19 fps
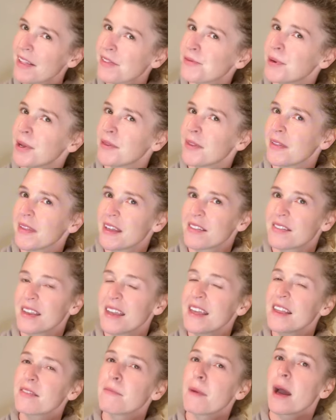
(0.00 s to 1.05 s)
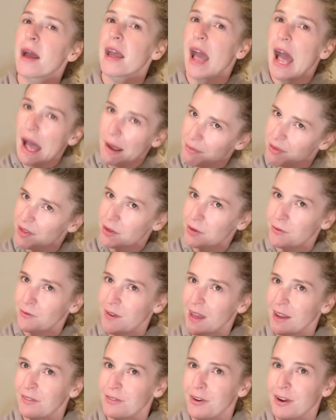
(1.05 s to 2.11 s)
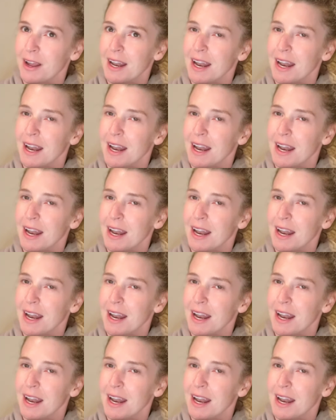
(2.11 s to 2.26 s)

one on the list is my absolute favorite,